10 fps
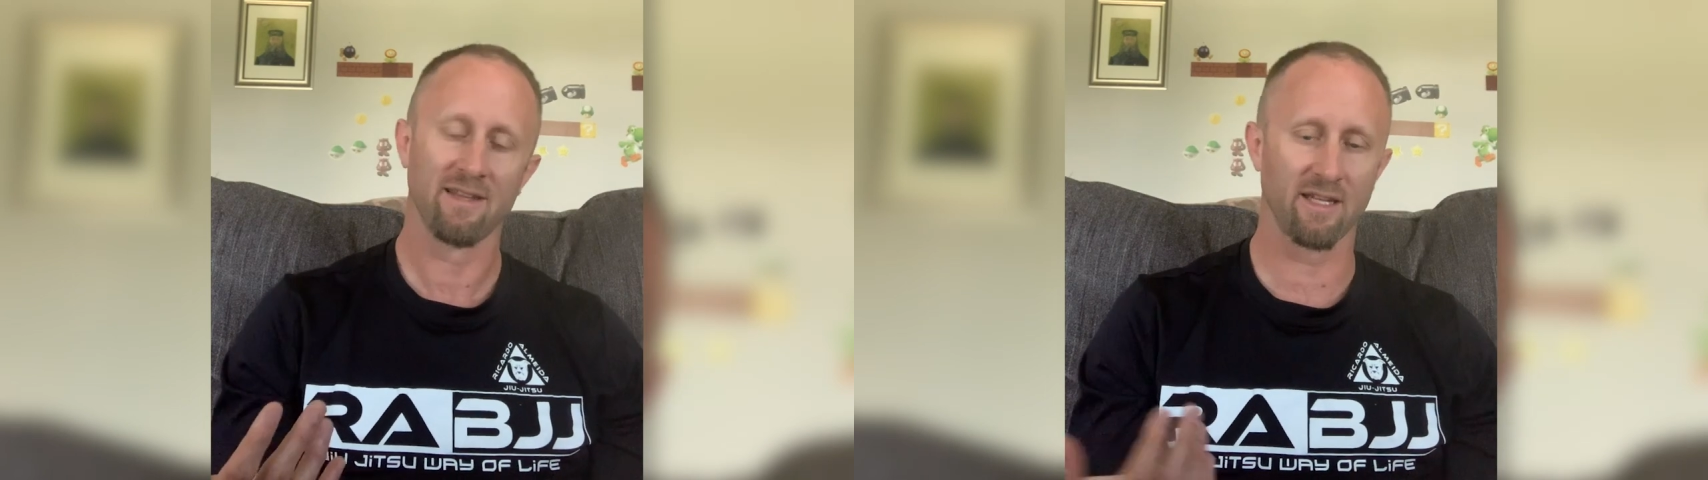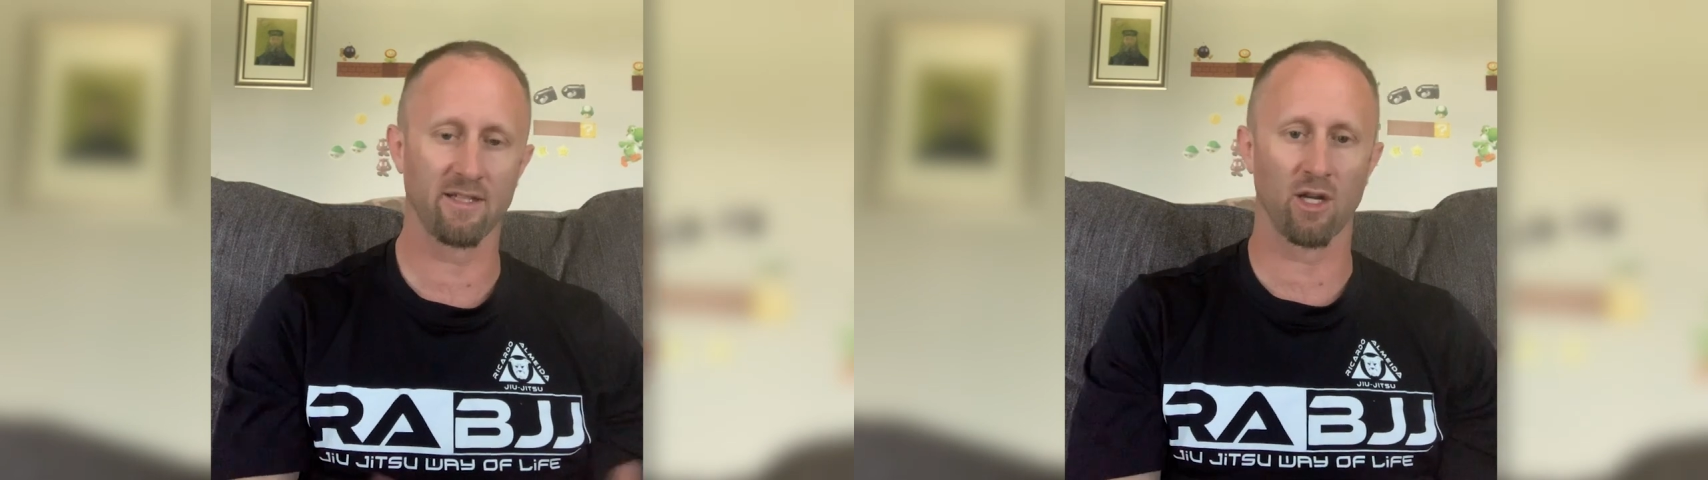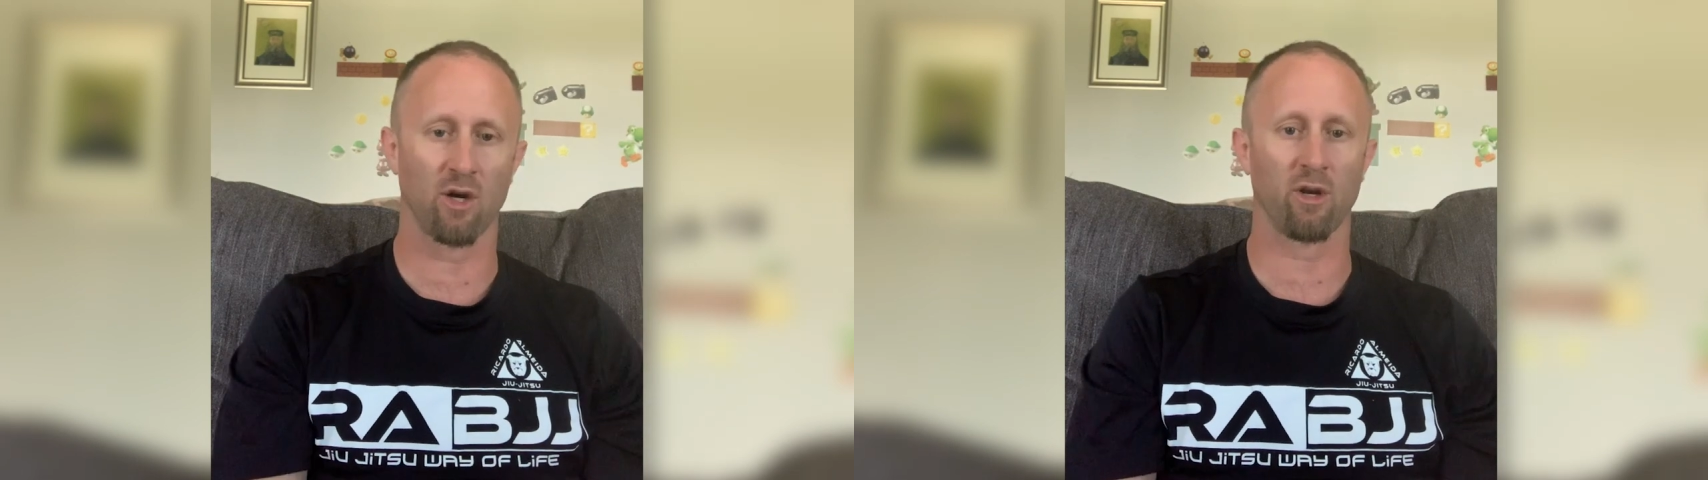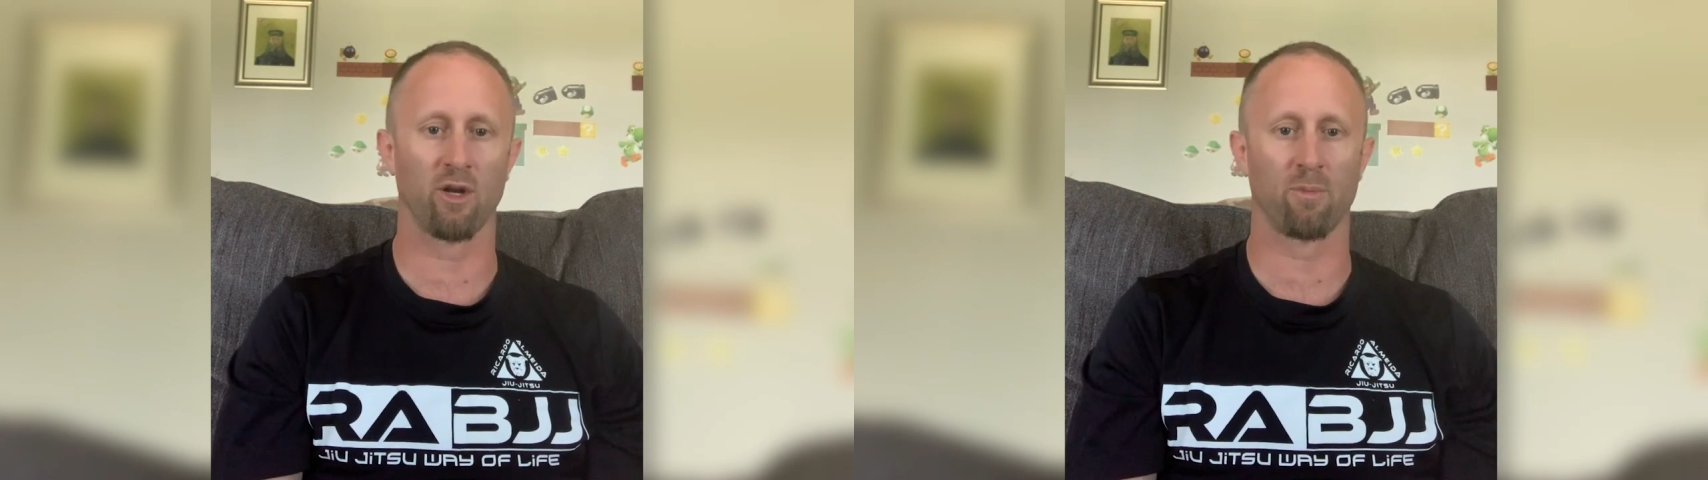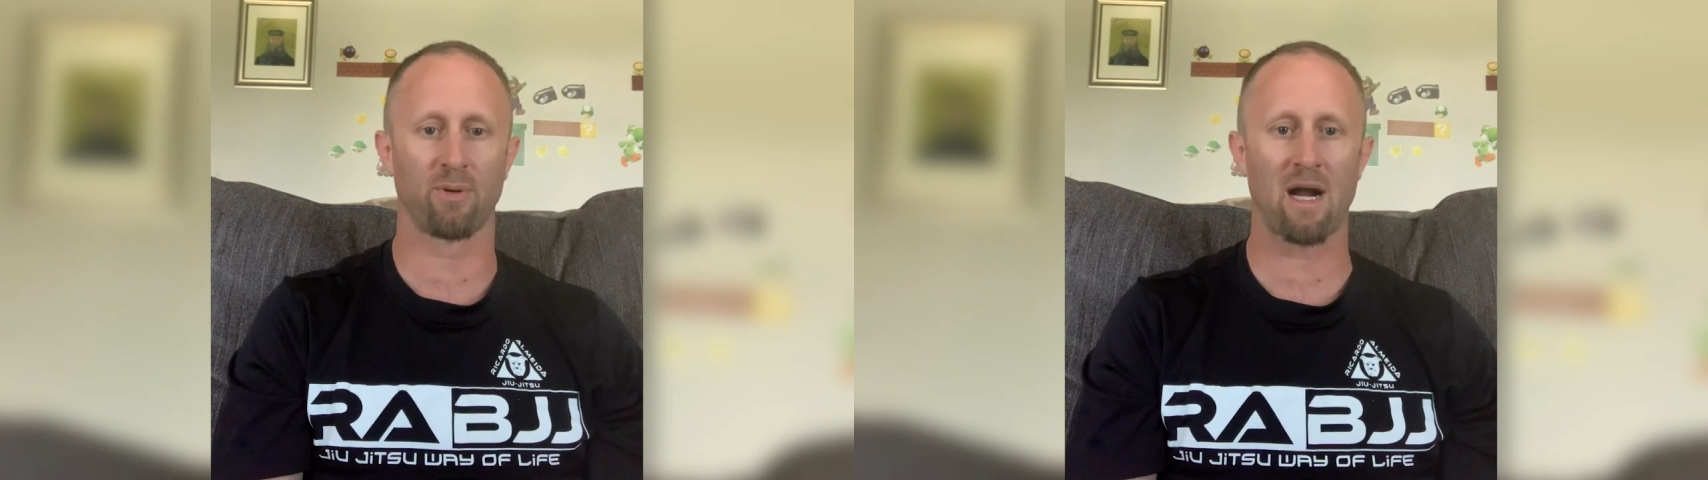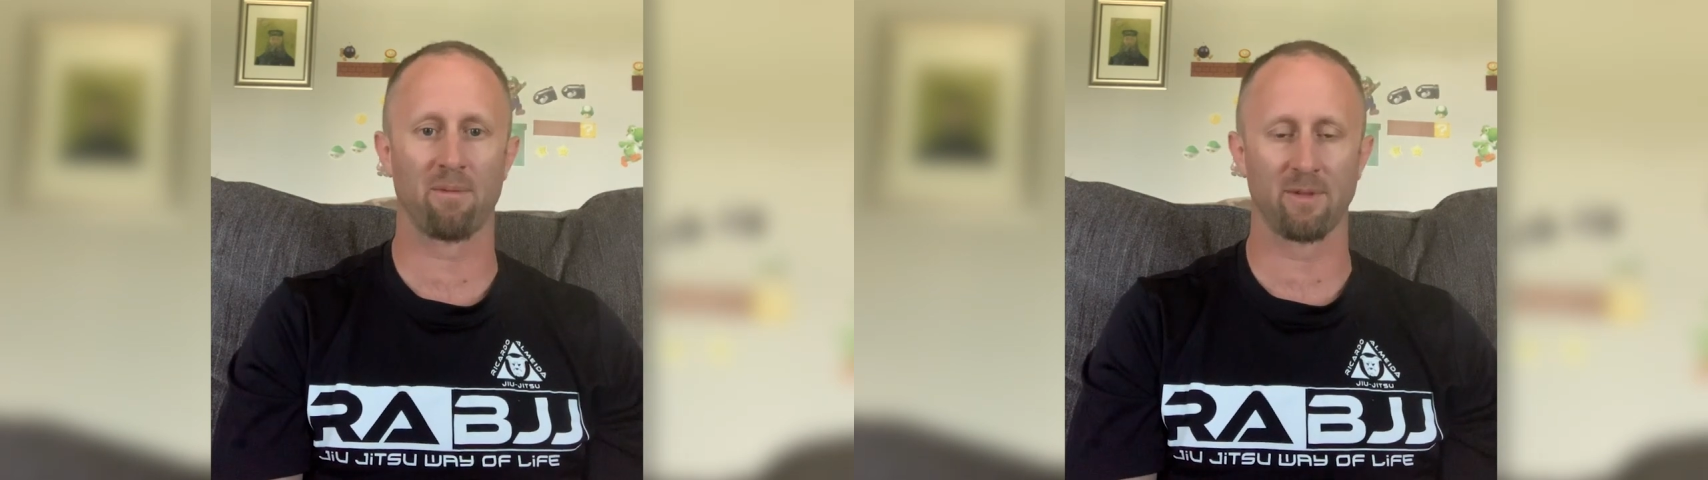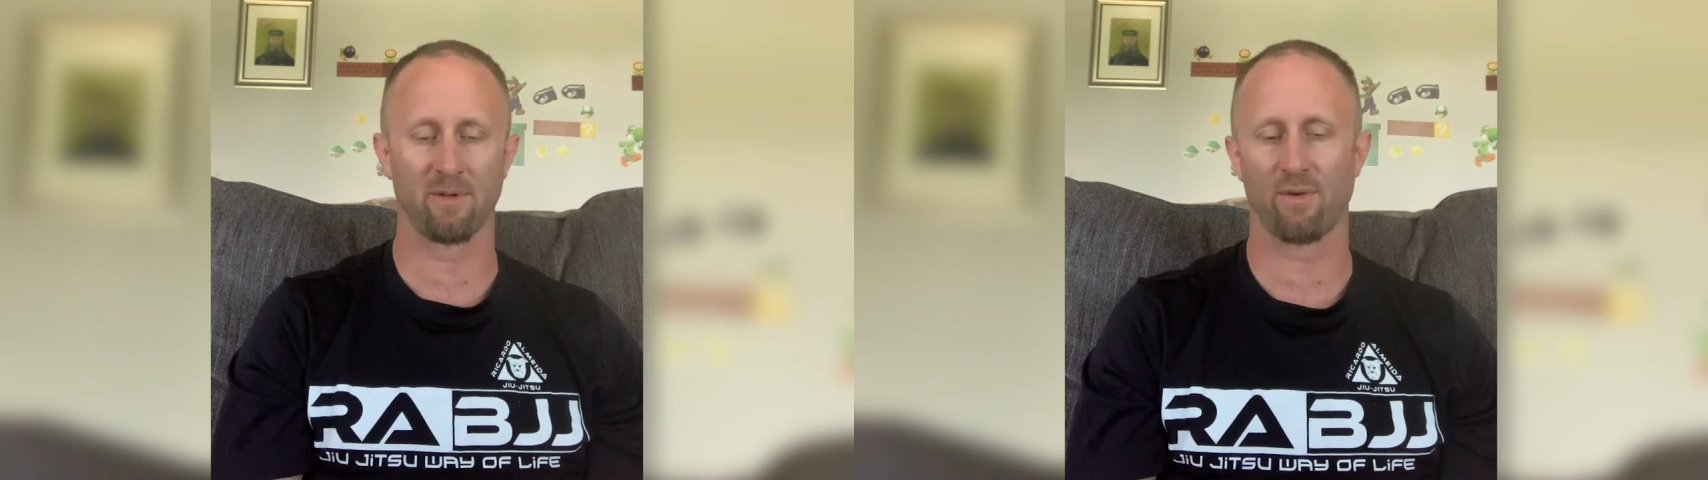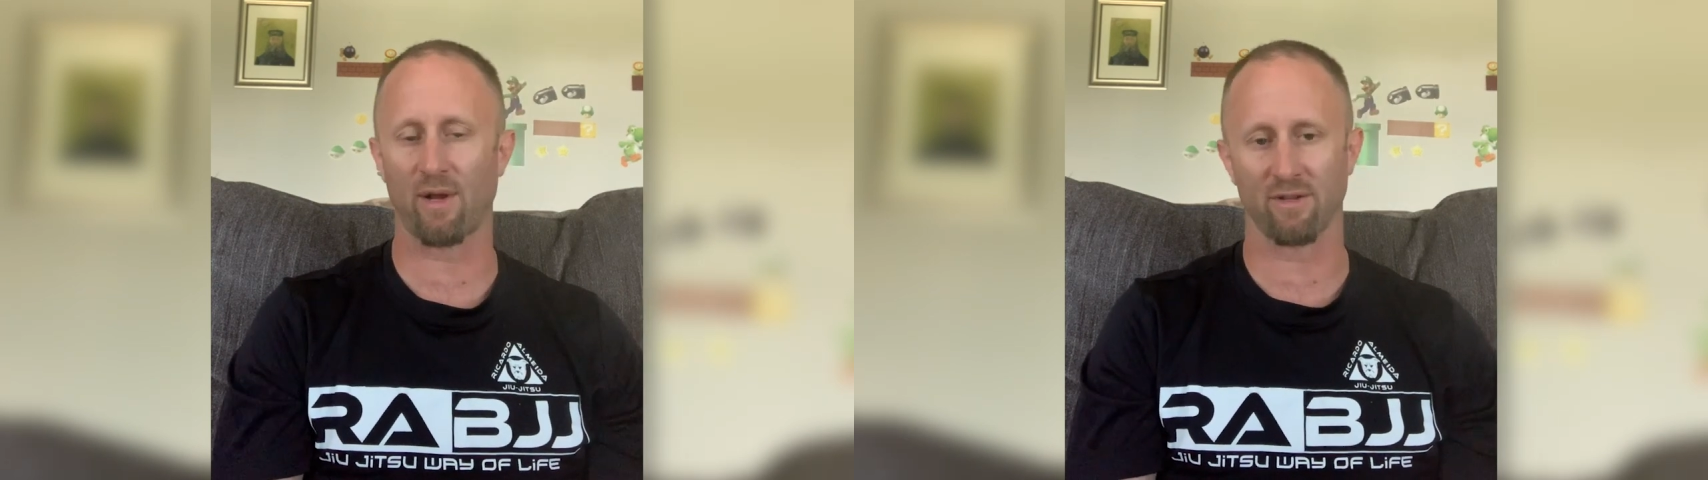then you know it'll probably
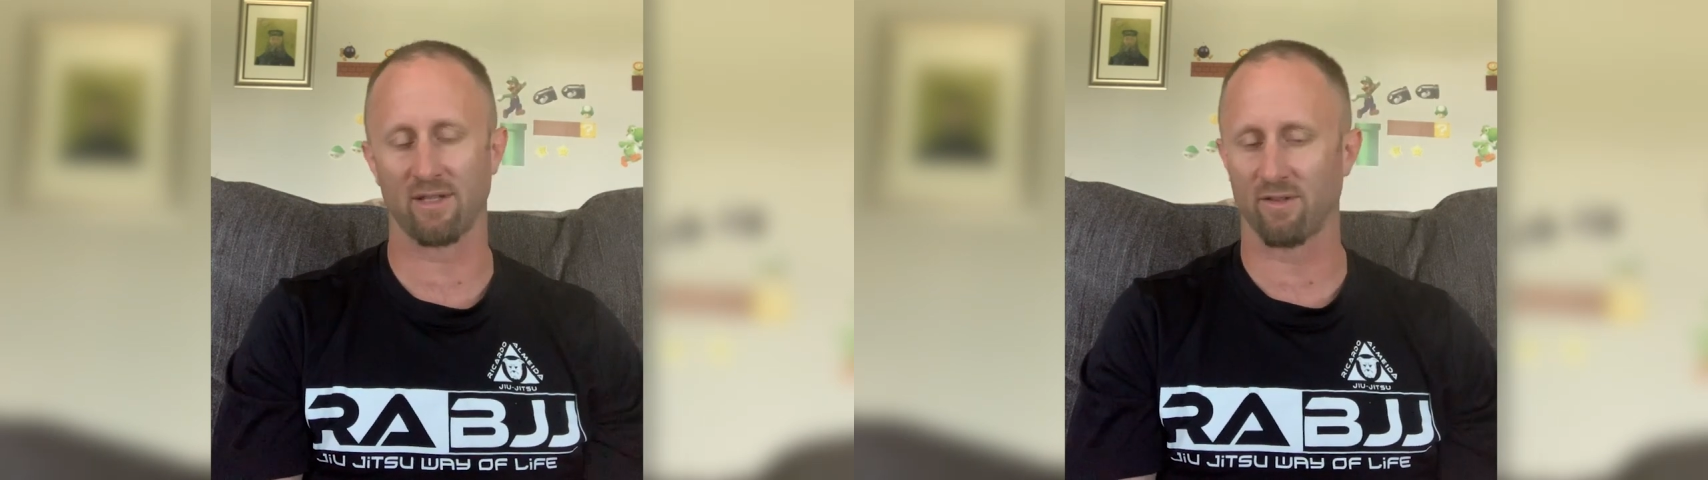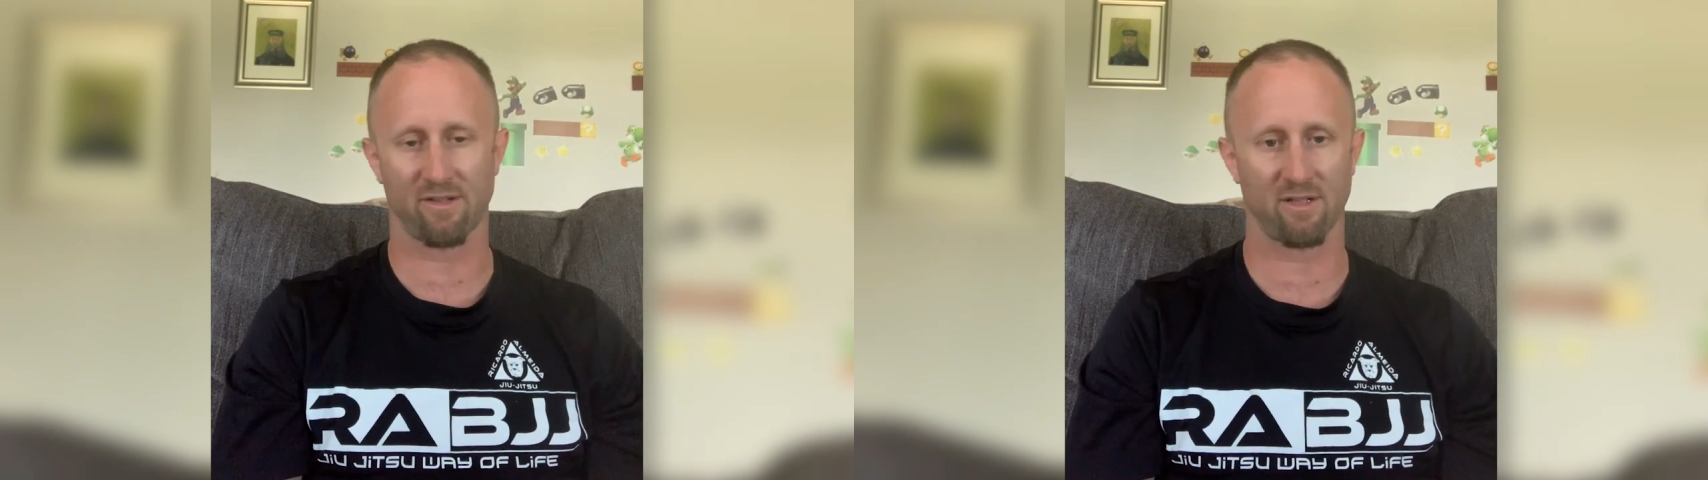be relatively